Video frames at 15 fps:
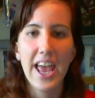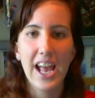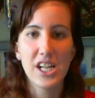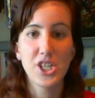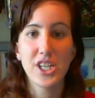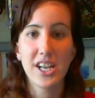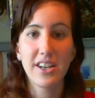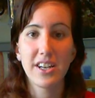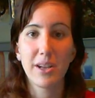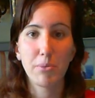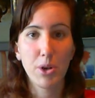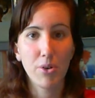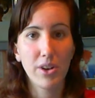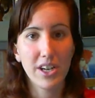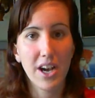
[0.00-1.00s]
and she ended up
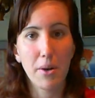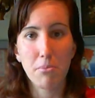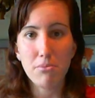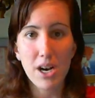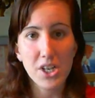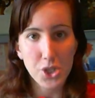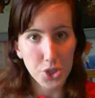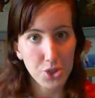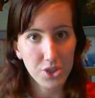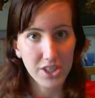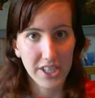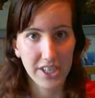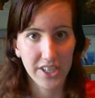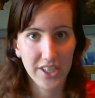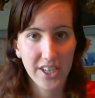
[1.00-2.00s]
going on much
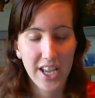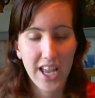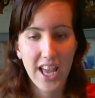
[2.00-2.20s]
earlier.